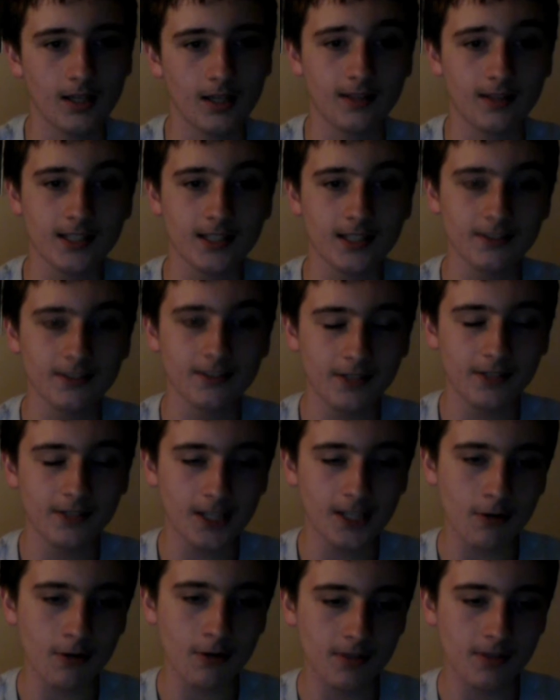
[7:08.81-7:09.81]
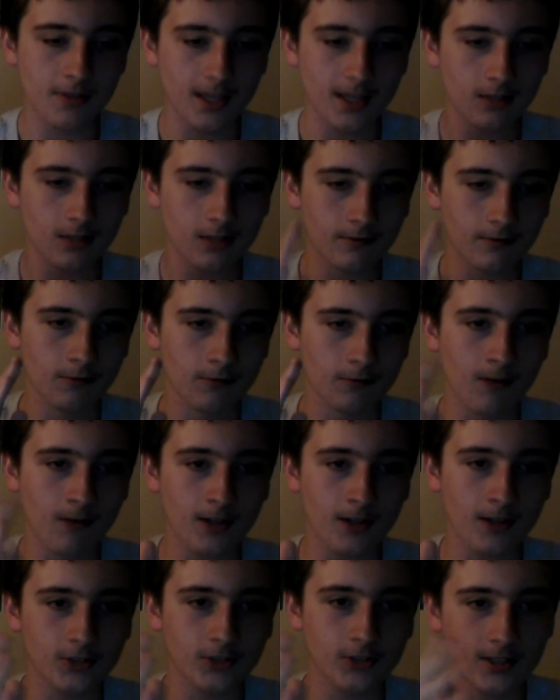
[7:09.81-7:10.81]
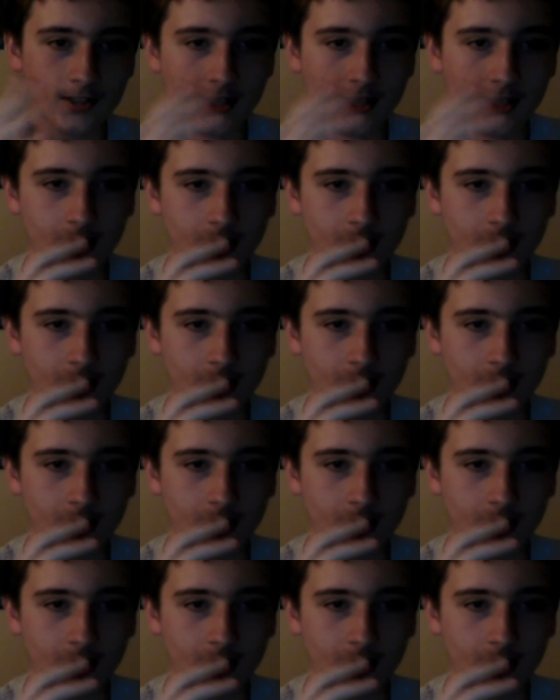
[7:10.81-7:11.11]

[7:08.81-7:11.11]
And that's the video. Thank you for watching.